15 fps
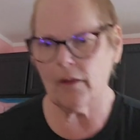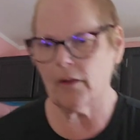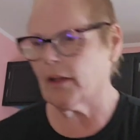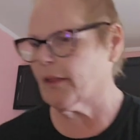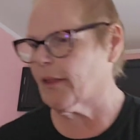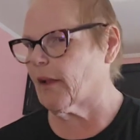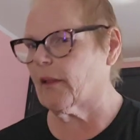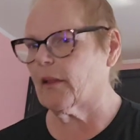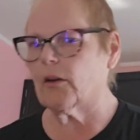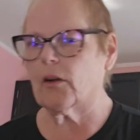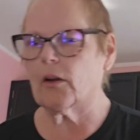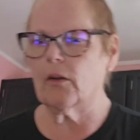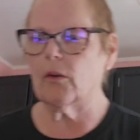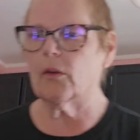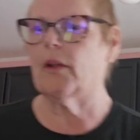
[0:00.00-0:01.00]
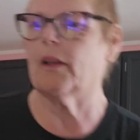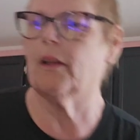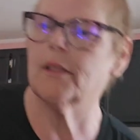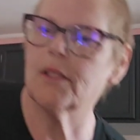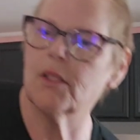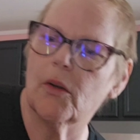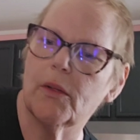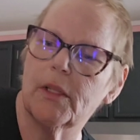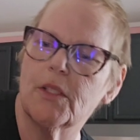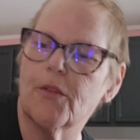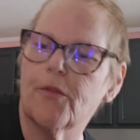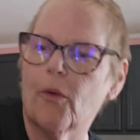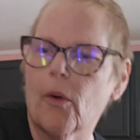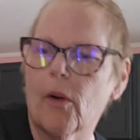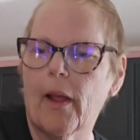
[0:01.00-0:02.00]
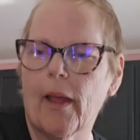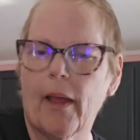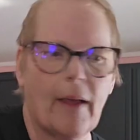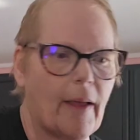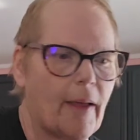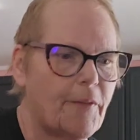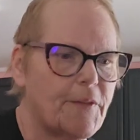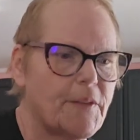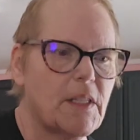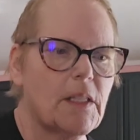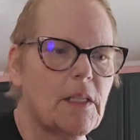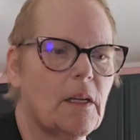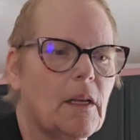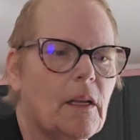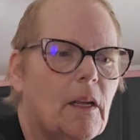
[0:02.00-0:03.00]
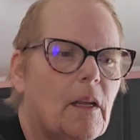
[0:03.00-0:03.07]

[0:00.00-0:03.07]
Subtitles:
I'll get that later. Hold on. So it's 4 halves.